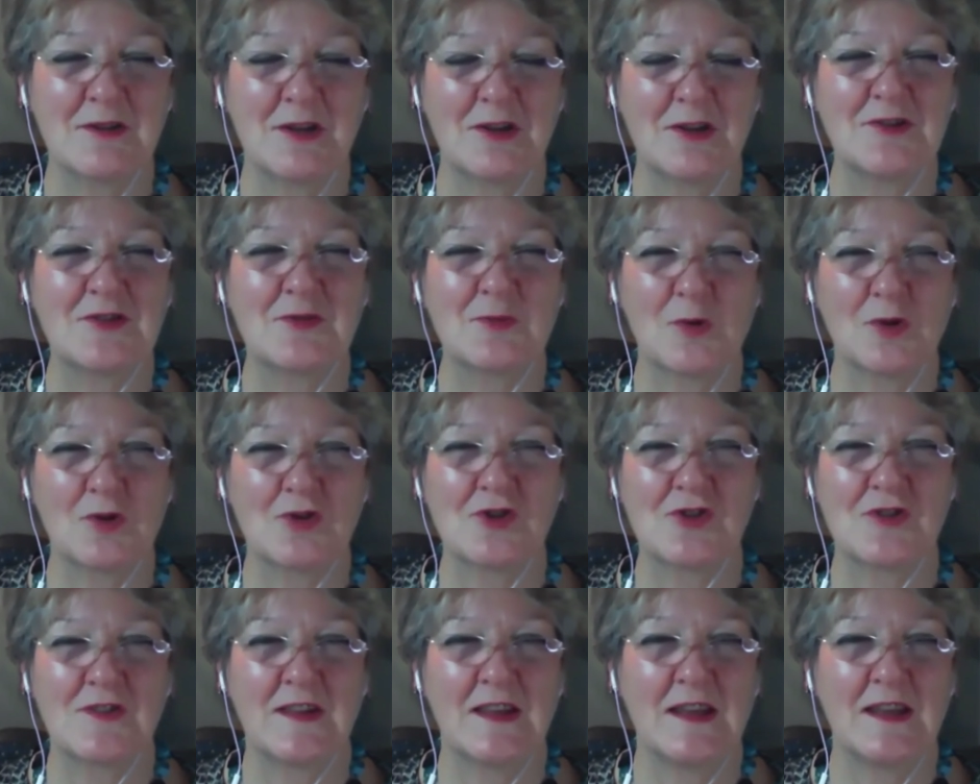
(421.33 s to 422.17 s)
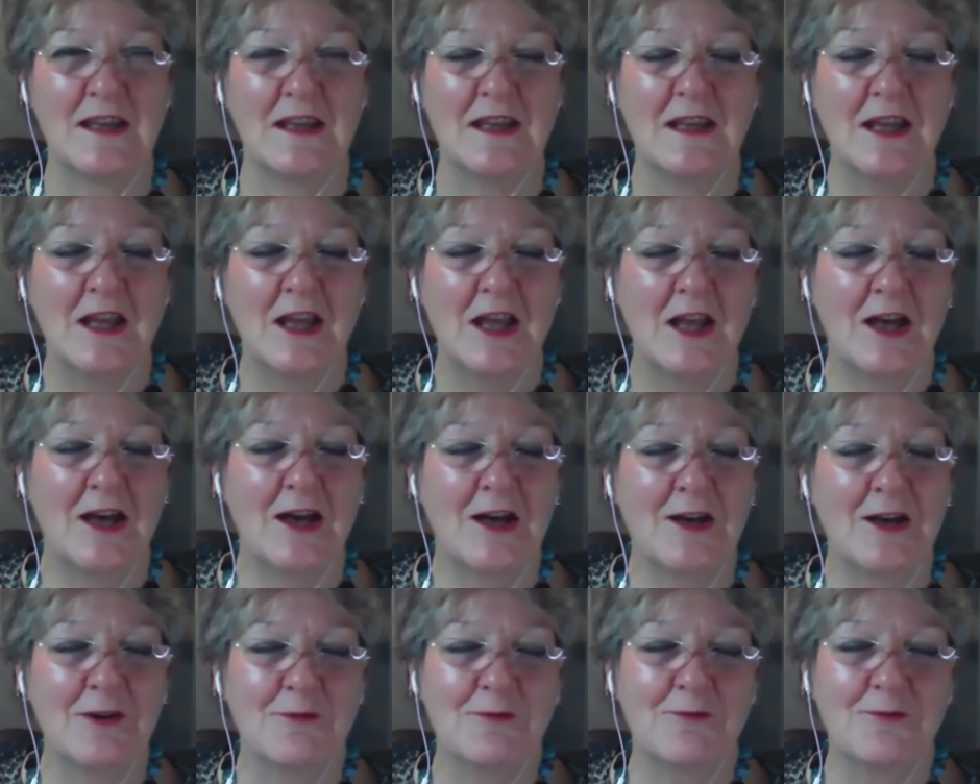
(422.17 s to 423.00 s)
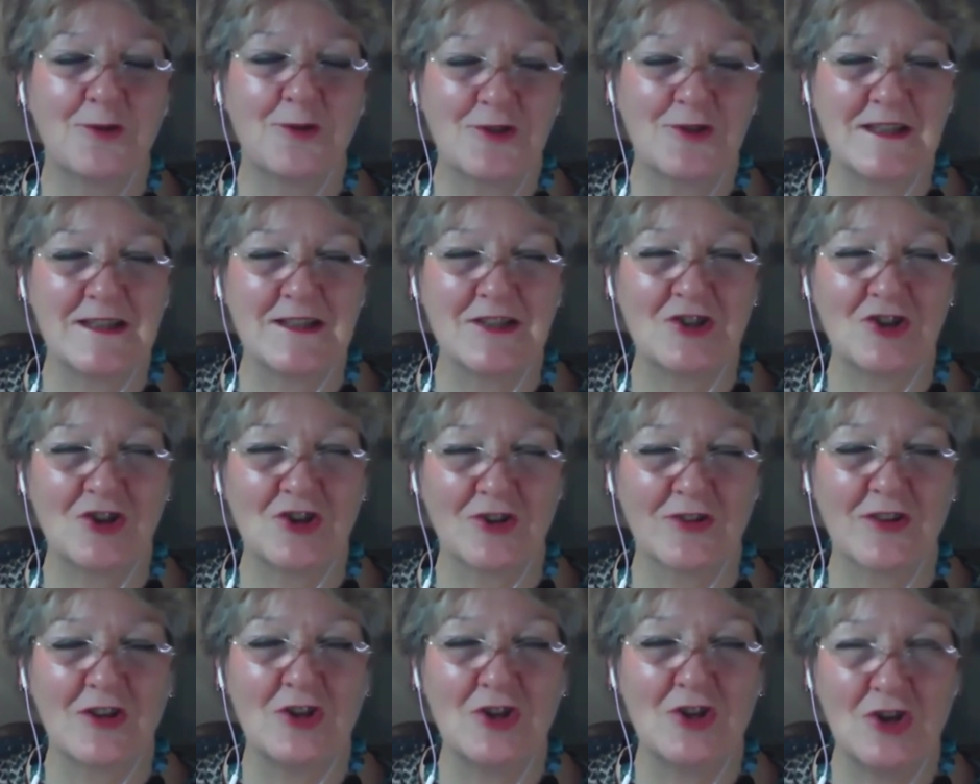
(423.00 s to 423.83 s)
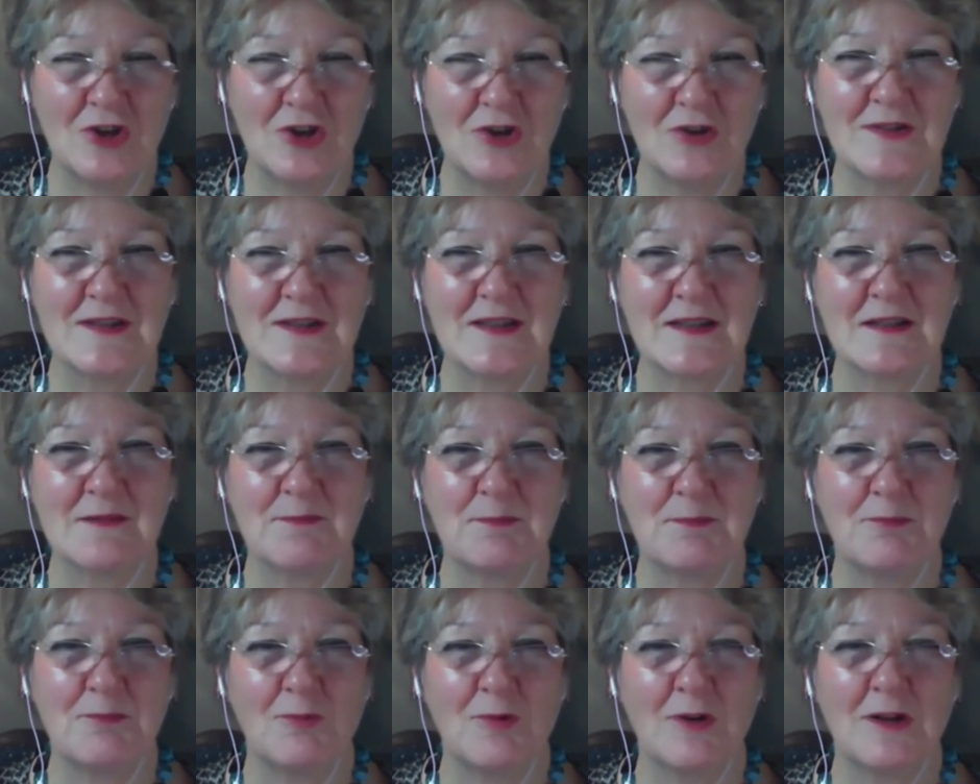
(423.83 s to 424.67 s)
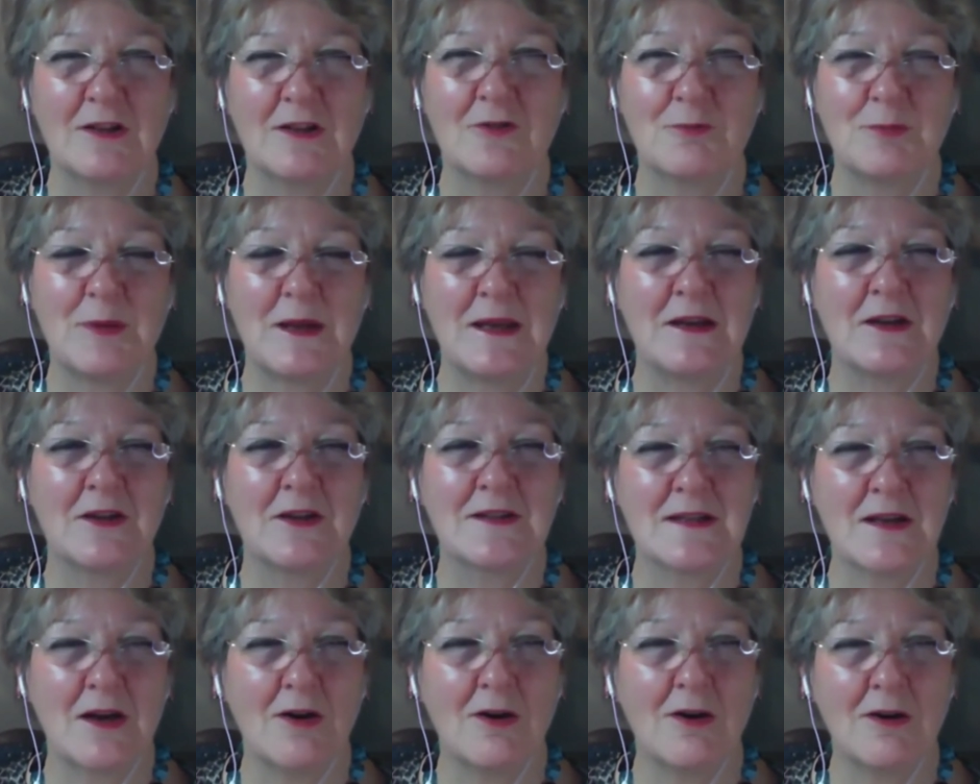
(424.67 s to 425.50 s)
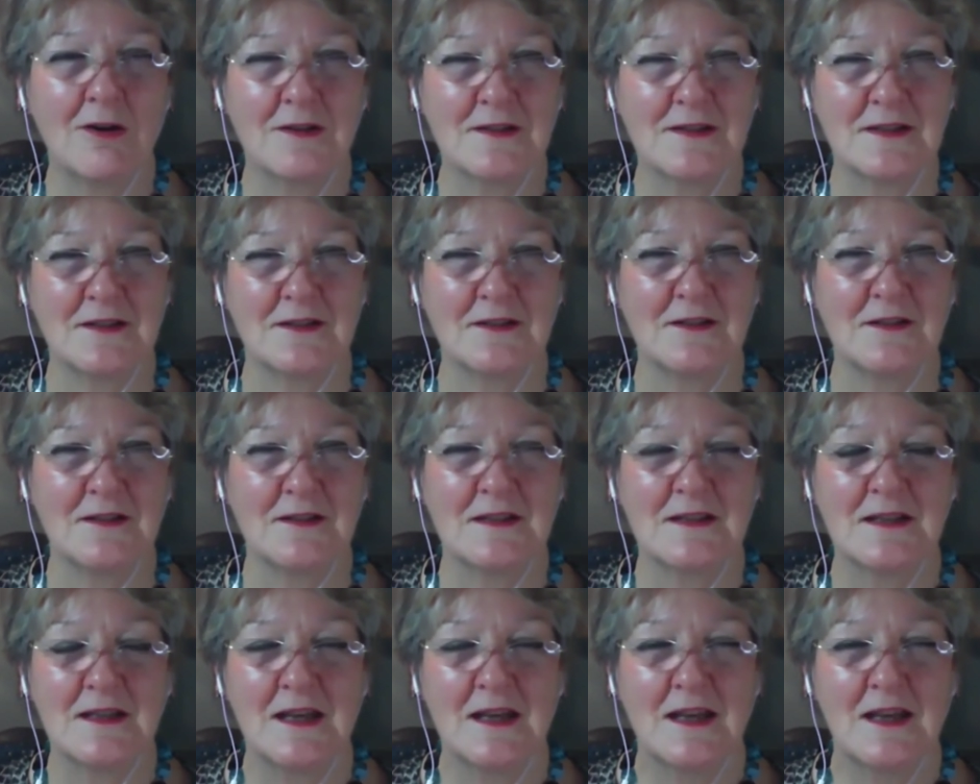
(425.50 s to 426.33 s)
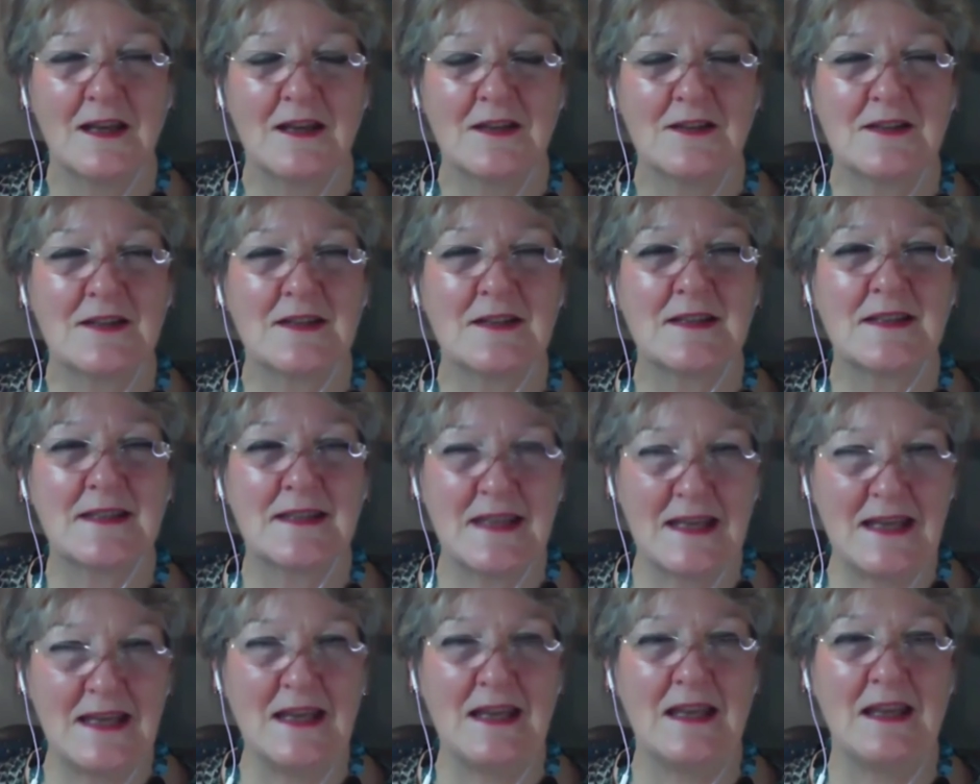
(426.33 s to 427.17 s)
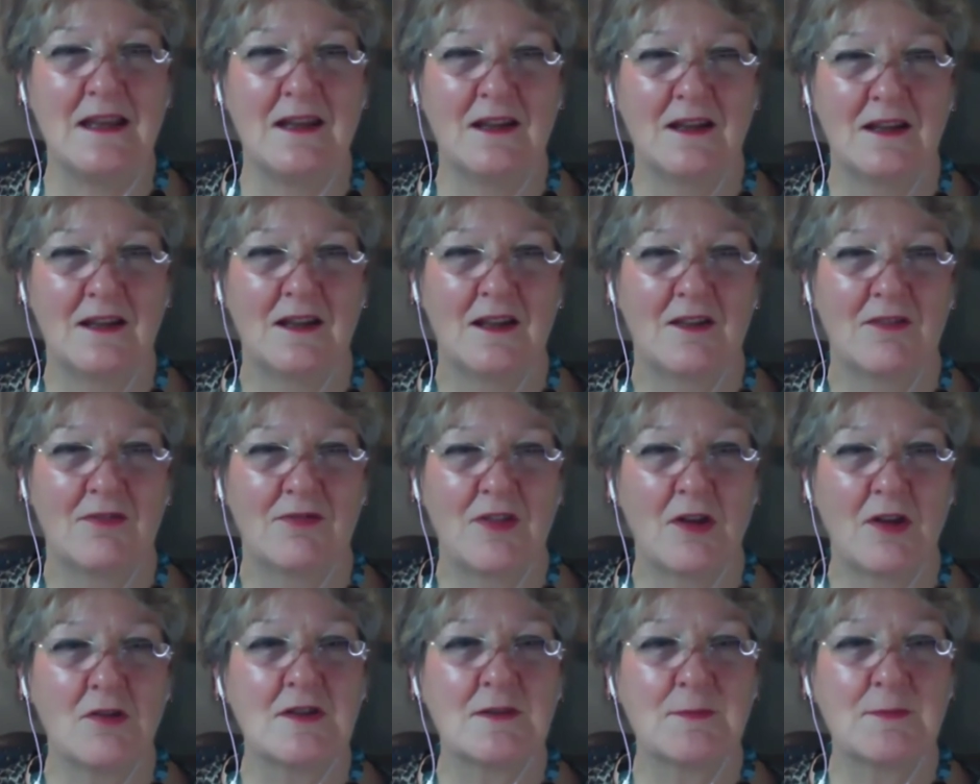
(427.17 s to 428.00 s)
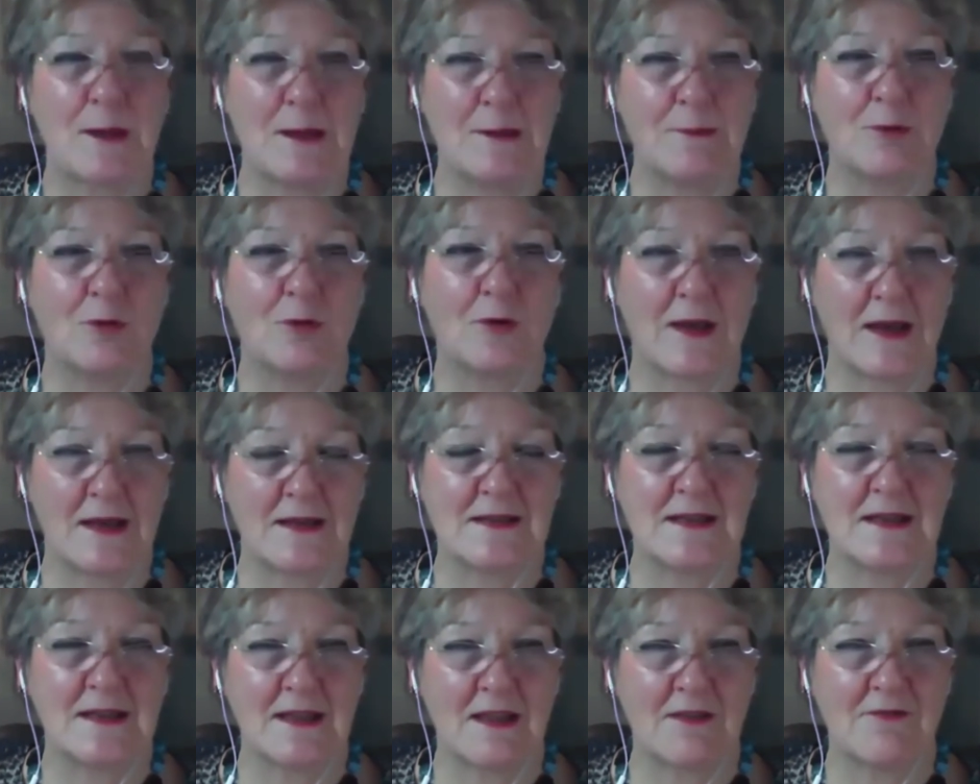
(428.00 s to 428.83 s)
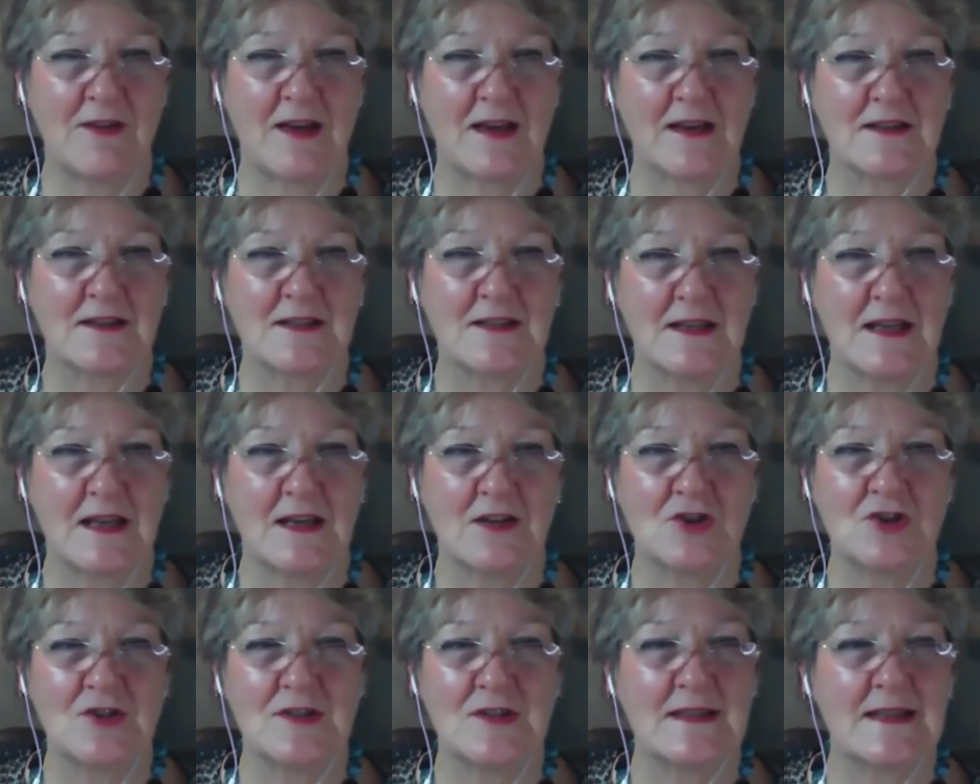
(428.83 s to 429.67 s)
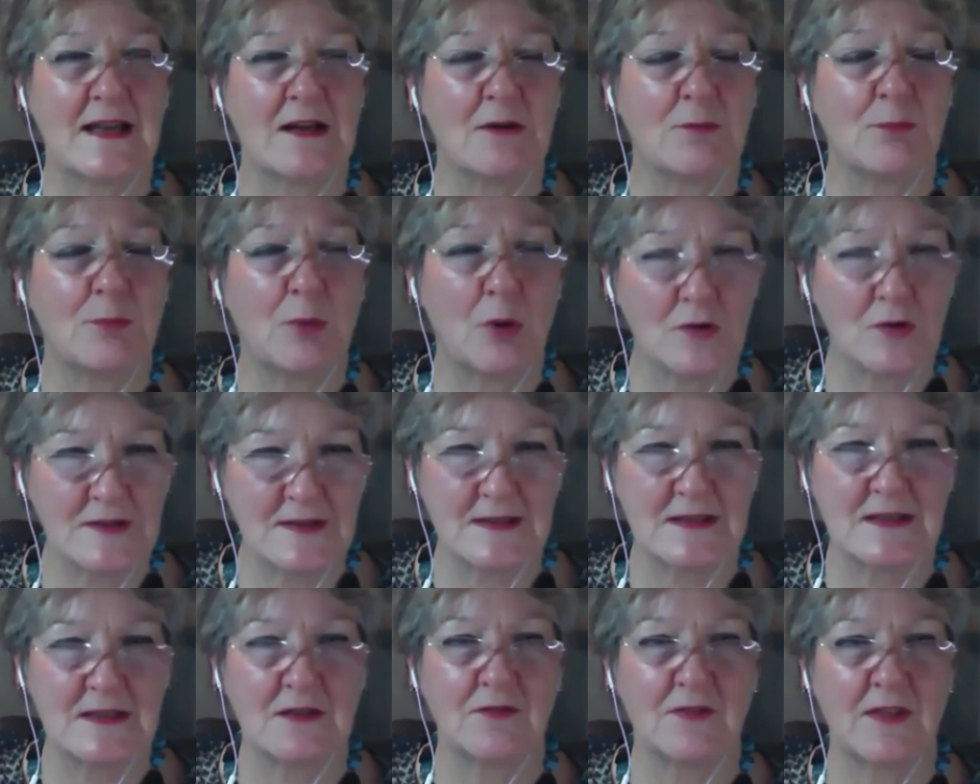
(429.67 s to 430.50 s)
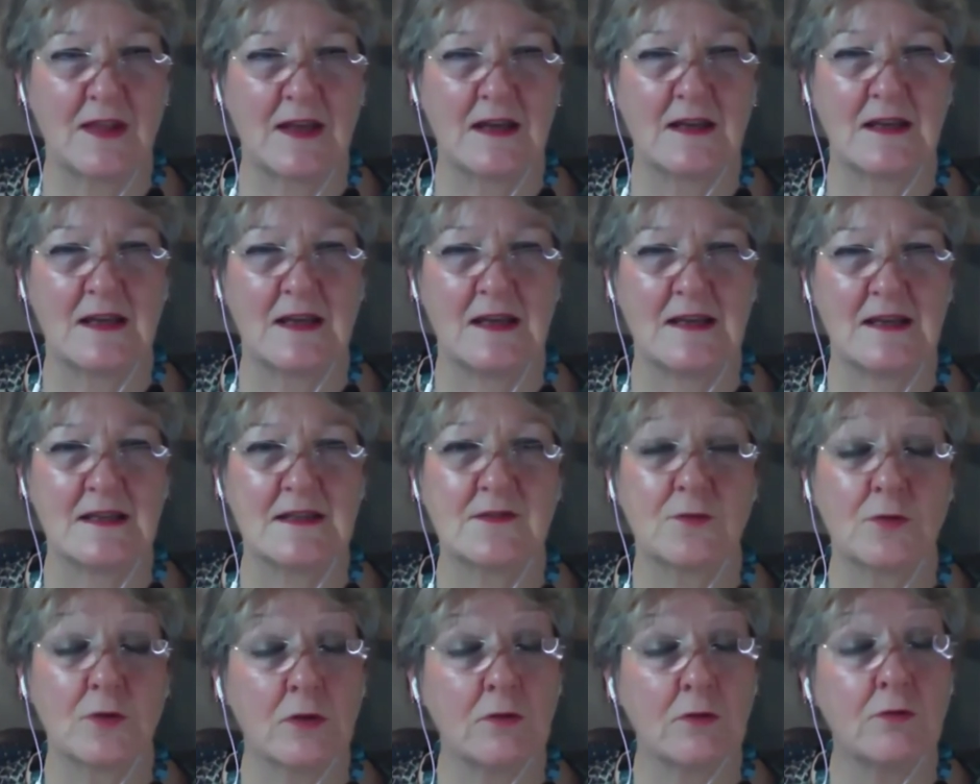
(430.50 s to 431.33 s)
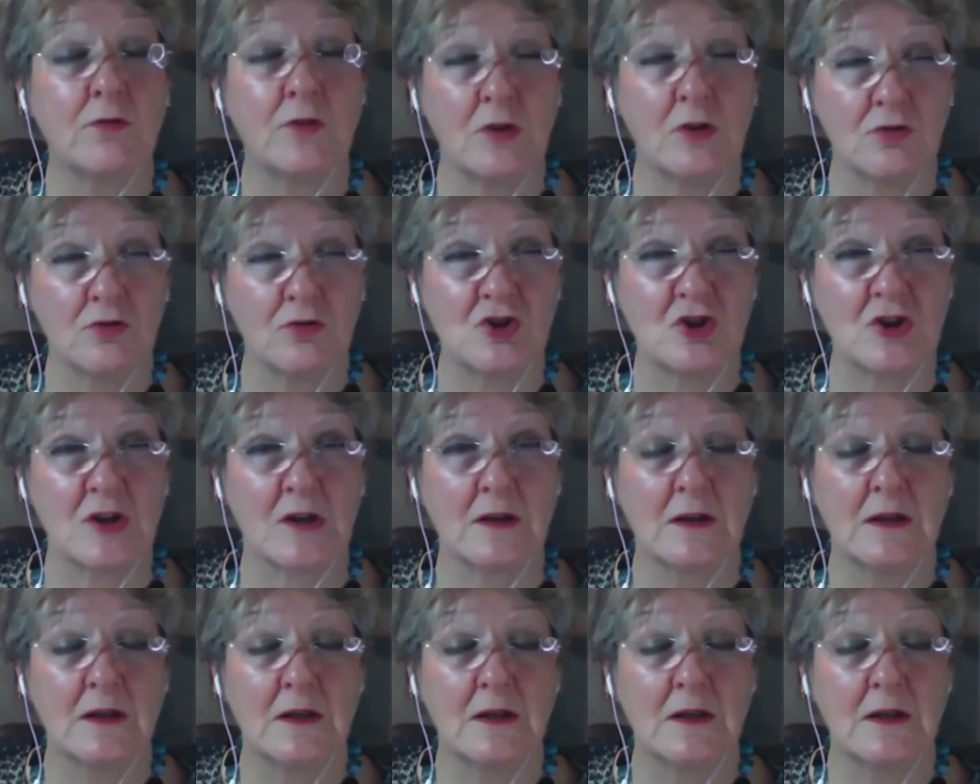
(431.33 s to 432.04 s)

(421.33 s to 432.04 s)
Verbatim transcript: who's watched the um, footage on the news is, will have been as heartened to see those people getting their vaccinations and how positive that is for the future.